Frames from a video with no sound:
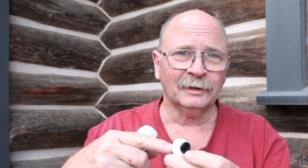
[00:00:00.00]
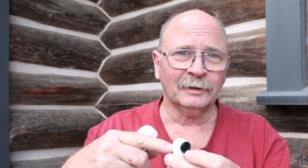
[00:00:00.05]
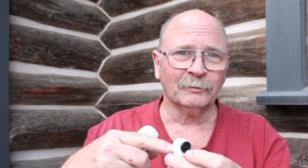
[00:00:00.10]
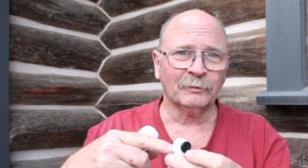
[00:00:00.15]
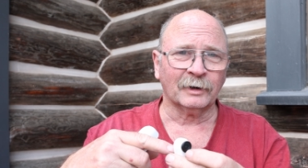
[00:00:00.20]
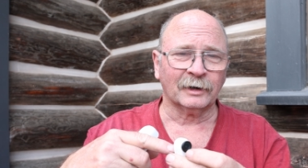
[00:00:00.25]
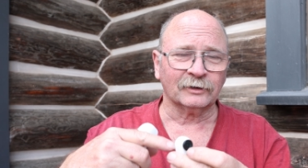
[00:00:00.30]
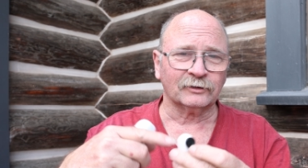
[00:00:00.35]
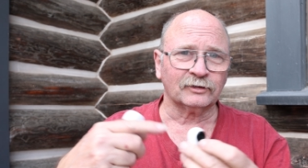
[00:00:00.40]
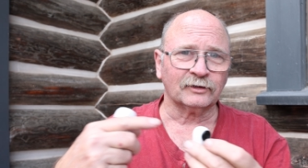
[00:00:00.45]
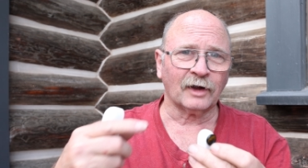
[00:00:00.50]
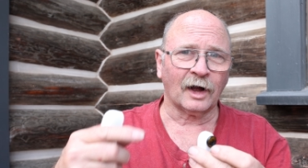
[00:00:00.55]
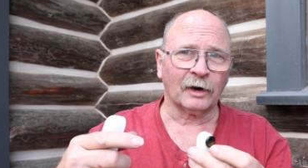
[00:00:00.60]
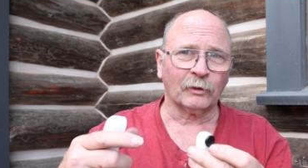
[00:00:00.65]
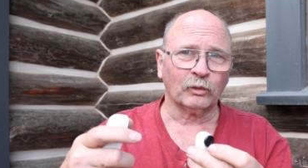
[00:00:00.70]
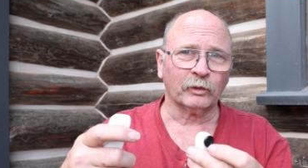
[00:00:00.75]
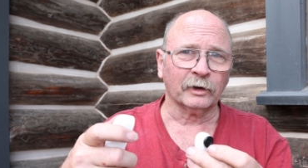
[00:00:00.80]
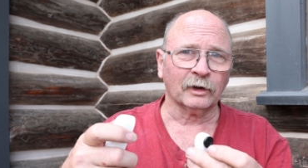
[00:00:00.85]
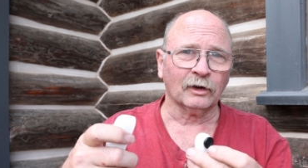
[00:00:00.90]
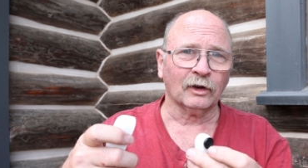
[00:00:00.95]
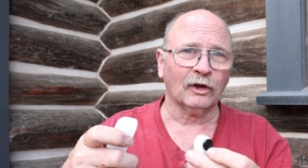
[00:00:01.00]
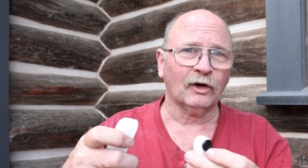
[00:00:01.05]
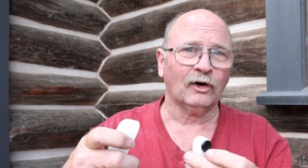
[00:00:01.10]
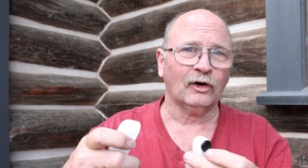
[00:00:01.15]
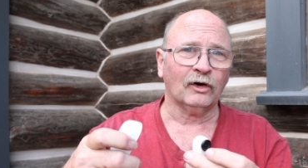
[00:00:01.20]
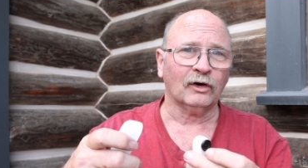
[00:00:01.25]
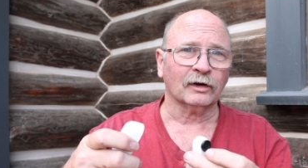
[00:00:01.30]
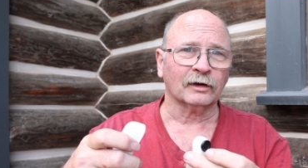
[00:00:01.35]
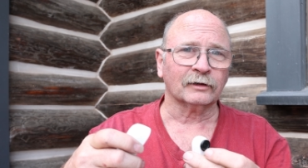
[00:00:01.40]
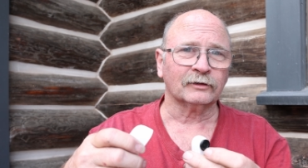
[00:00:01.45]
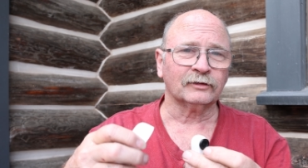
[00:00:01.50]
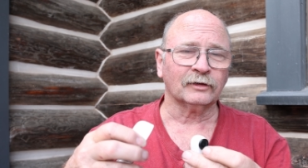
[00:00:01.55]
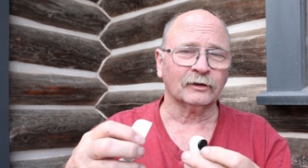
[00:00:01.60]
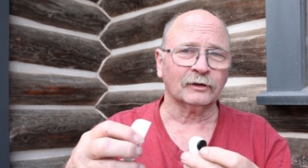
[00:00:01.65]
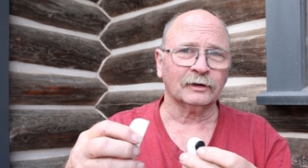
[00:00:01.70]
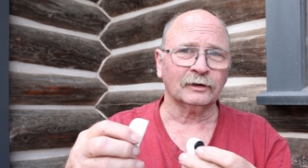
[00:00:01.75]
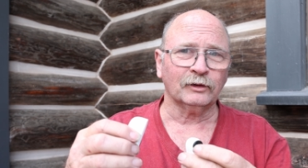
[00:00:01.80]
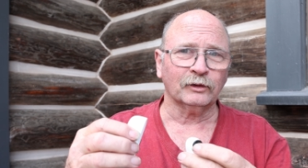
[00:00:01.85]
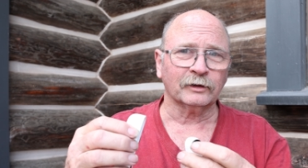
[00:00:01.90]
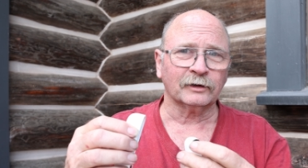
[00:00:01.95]
but it's not real long, so
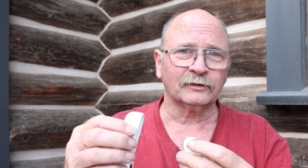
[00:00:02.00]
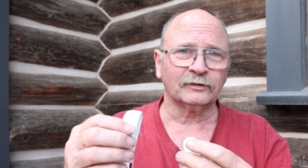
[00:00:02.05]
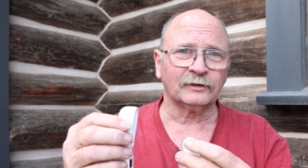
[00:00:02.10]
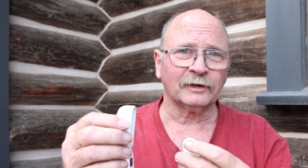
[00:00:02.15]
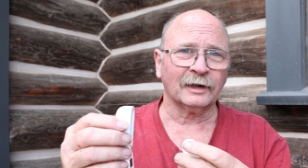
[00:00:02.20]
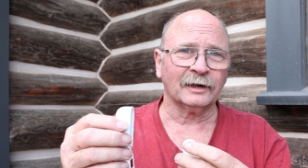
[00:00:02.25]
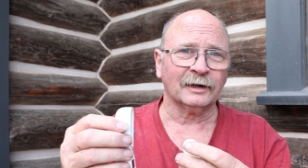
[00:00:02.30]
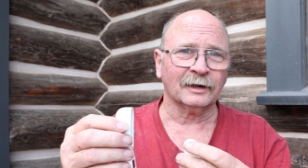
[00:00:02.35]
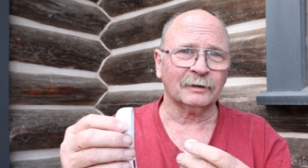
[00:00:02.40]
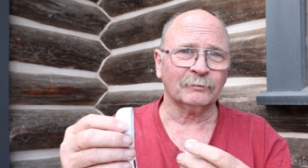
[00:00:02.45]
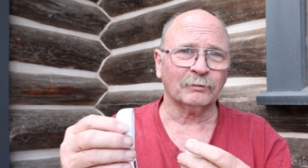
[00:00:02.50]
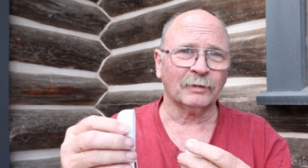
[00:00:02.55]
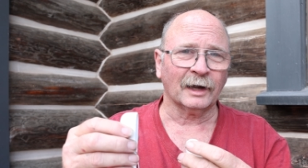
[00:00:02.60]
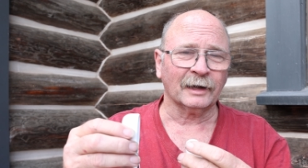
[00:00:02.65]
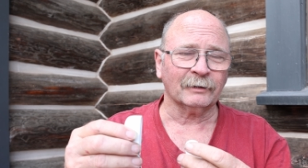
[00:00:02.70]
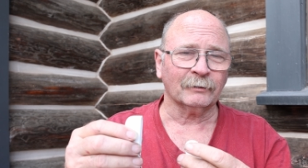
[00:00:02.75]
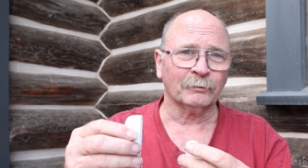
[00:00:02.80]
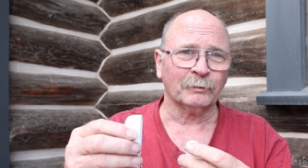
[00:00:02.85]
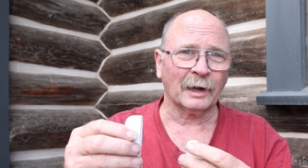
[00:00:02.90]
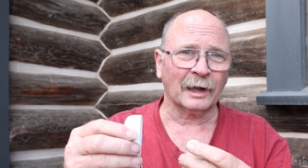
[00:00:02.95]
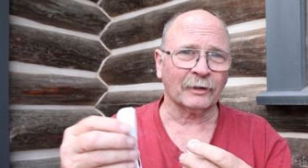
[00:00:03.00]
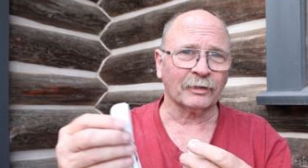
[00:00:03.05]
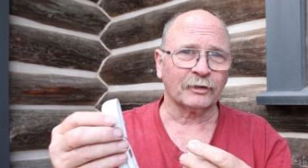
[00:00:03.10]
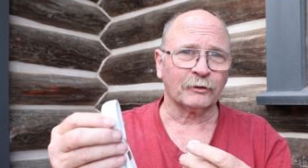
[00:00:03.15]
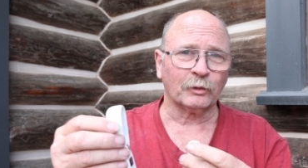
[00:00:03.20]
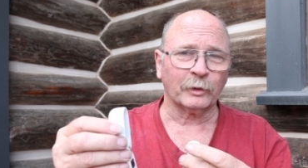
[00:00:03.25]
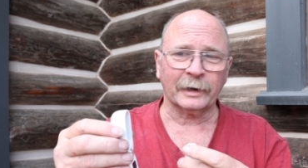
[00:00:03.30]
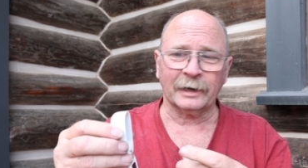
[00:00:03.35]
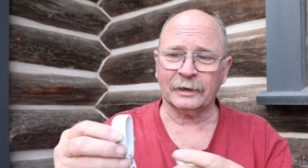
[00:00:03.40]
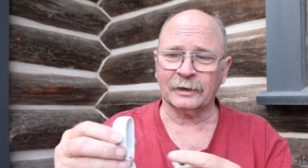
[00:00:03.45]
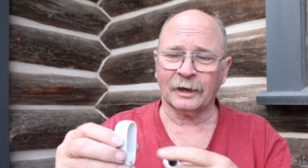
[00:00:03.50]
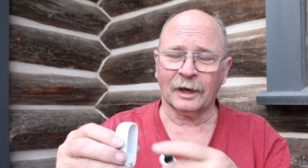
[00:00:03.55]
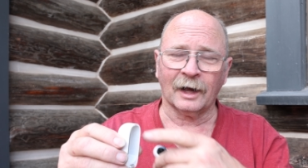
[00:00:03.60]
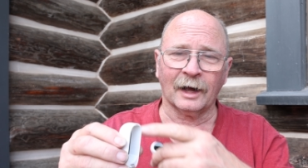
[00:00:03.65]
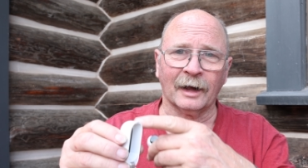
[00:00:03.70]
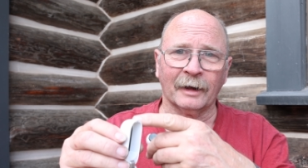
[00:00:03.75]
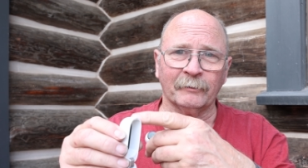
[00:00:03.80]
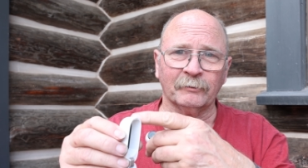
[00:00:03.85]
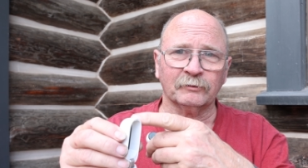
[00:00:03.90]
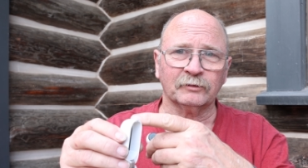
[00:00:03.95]
you extend it by about 3
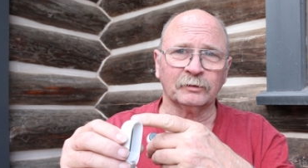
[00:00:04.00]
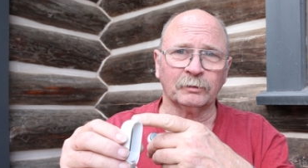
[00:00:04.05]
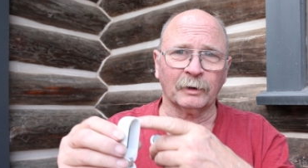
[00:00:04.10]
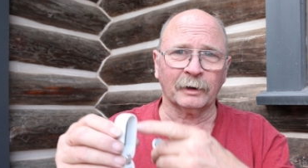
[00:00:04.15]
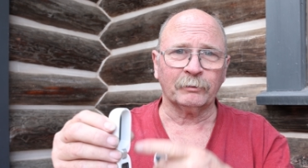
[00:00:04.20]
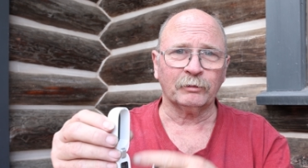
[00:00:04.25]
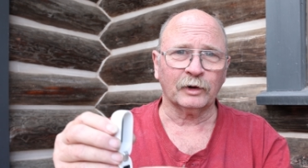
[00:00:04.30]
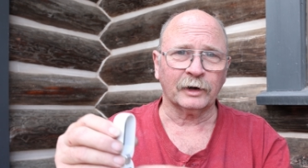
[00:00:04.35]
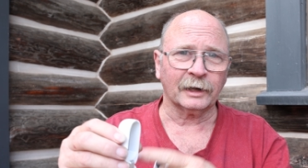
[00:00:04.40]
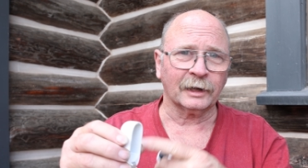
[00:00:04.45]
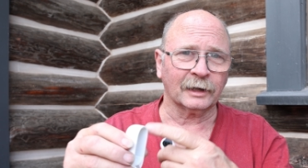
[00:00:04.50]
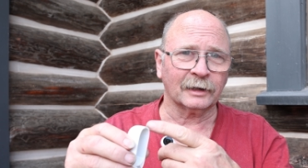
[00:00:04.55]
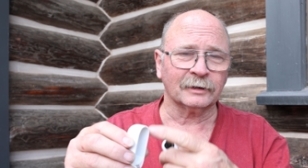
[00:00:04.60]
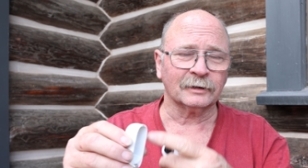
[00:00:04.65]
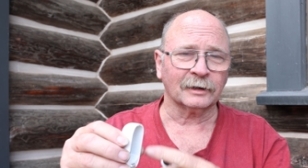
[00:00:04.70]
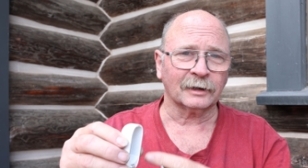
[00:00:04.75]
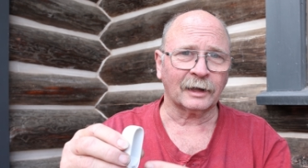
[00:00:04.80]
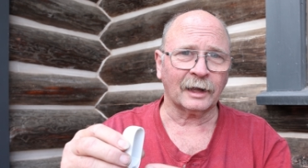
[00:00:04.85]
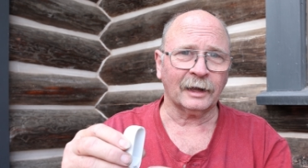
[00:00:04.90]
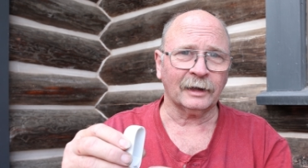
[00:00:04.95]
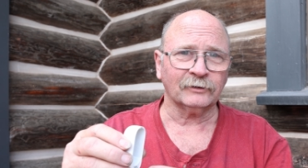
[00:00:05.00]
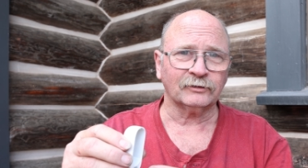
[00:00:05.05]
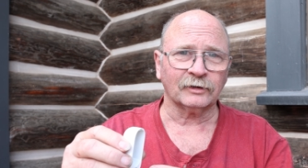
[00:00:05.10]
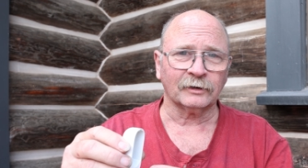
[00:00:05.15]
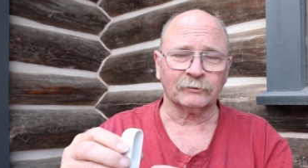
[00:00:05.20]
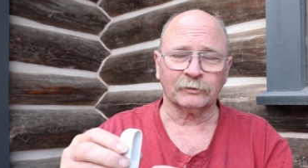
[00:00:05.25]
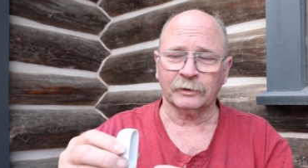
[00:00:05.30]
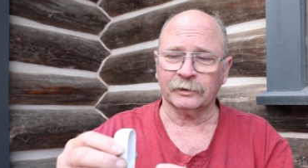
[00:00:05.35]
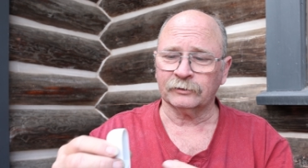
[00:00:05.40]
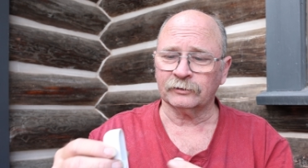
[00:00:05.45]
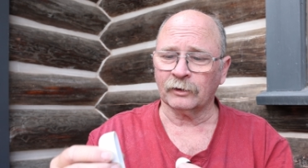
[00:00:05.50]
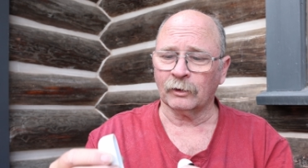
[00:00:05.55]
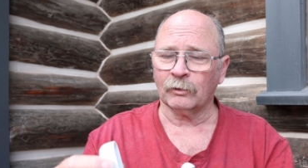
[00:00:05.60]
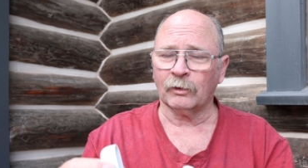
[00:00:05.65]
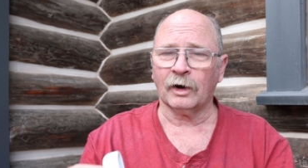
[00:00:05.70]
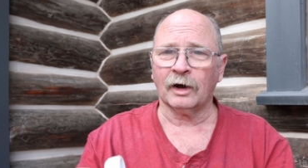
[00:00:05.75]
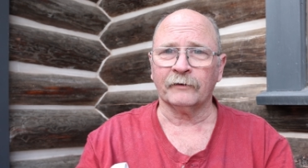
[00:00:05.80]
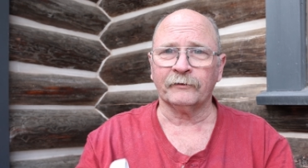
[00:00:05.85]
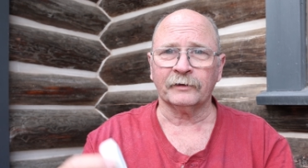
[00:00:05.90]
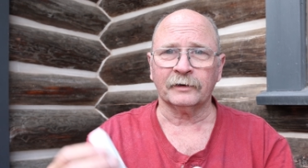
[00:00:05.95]
times by putting it in the case every so
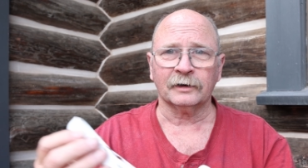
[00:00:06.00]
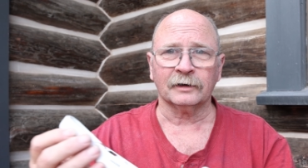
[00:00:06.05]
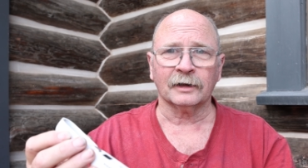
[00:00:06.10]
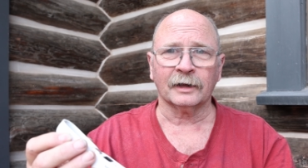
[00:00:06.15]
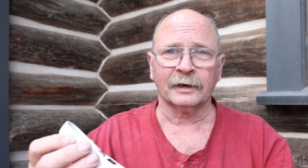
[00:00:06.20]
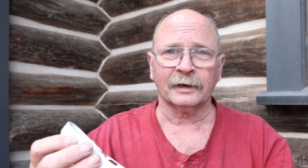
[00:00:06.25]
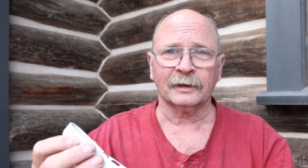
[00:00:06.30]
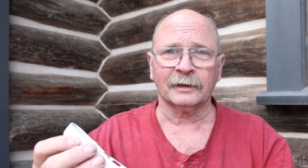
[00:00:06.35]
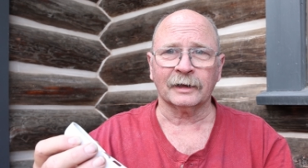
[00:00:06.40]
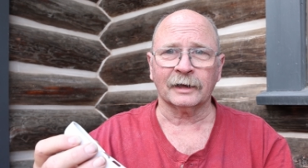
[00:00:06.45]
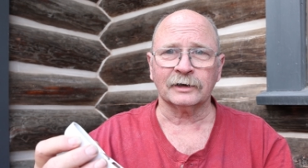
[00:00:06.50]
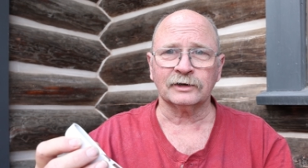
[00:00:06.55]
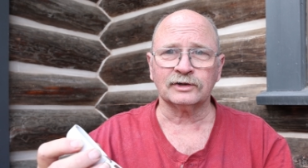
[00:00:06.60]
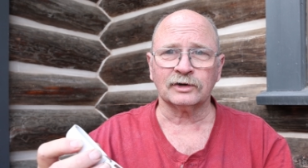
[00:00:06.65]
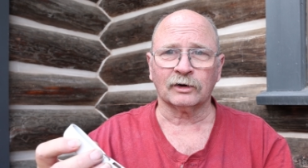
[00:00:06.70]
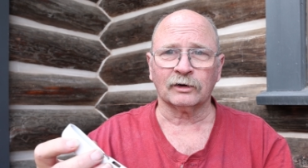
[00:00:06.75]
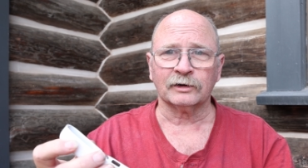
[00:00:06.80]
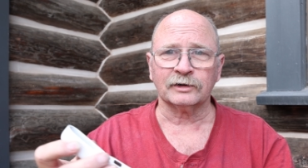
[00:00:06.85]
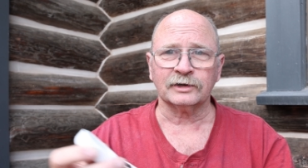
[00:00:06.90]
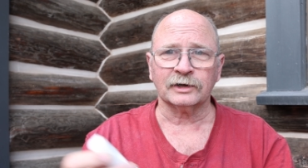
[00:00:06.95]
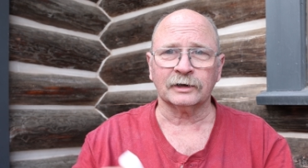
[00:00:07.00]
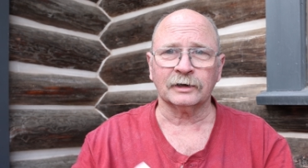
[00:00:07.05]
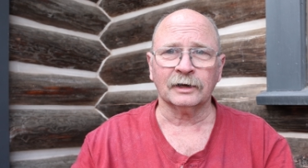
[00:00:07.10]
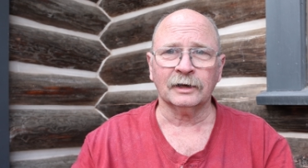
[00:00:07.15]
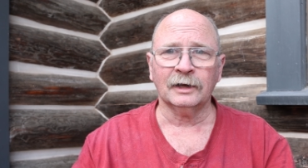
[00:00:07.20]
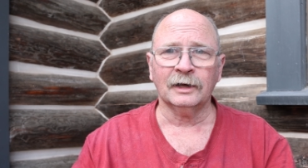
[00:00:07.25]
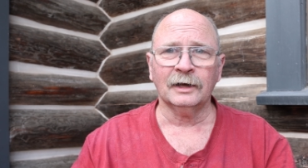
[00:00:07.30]
often and letting that charge it.